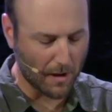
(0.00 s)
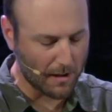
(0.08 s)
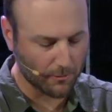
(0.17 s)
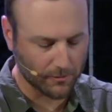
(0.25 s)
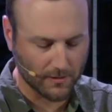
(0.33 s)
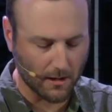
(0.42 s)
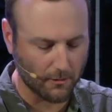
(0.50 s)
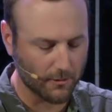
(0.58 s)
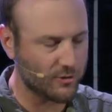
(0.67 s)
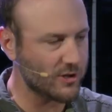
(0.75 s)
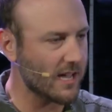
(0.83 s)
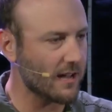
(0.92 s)
Bible scholar
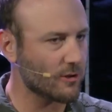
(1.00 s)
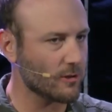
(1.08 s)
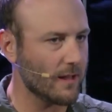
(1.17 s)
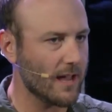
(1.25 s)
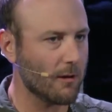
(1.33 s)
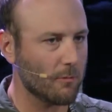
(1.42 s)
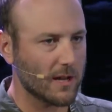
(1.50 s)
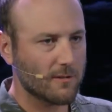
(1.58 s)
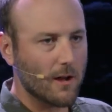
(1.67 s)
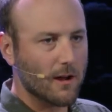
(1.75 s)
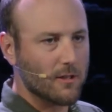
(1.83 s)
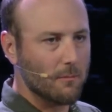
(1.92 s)
G.H. Lang, when he
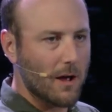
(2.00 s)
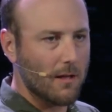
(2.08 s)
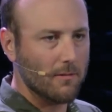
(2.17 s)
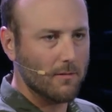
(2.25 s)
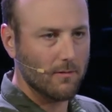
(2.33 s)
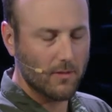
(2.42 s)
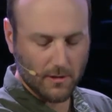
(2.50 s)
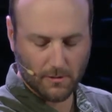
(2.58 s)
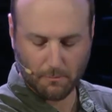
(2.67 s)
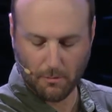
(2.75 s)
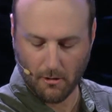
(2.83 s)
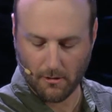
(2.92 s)
talks about
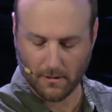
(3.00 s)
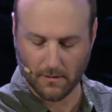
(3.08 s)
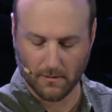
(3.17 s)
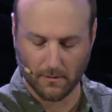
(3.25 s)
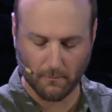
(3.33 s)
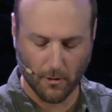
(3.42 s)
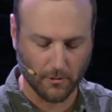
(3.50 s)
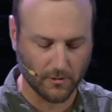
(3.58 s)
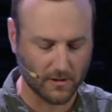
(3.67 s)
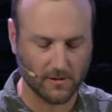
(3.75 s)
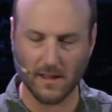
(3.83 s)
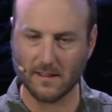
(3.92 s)
this part in the verse,
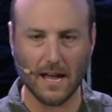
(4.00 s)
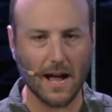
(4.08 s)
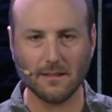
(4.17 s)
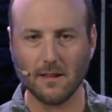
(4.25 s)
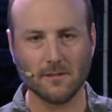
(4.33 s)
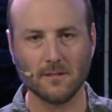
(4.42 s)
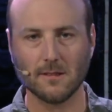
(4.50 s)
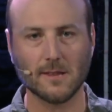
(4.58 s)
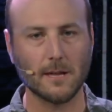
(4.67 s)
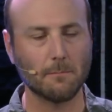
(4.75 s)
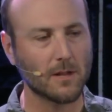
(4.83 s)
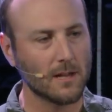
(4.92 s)
he said, God doesn't
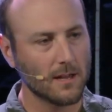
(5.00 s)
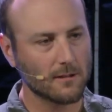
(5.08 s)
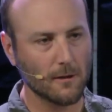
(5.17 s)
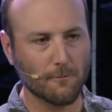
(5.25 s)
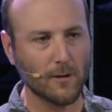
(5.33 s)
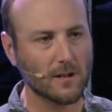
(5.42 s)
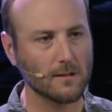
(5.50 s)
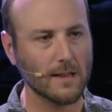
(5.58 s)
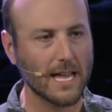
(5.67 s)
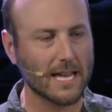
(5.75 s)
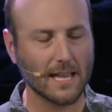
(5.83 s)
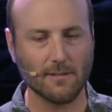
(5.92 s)
attempt to fit a
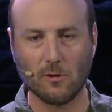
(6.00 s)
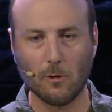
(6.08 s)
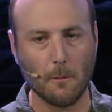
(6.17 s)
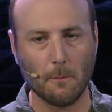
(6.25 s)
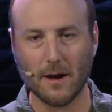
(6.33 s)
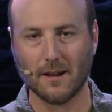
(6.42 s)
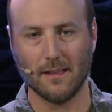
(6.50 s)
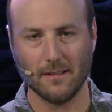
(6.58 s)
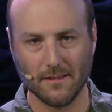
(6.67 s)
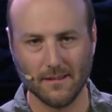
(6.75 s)
lake into a bucket.